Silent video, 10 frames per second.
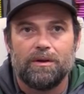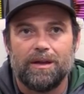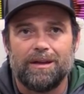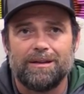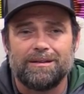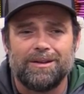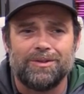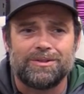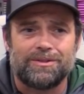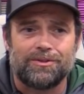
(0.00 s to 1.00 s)
and it
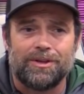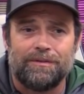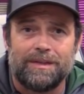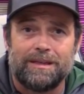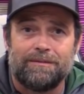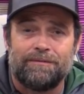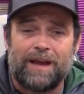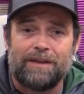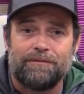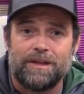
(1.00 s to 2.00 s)
goes
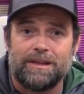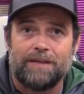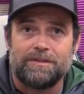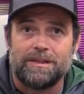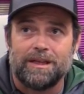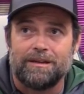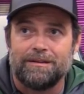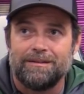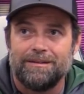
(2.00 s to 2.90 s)
35 feet left at the end.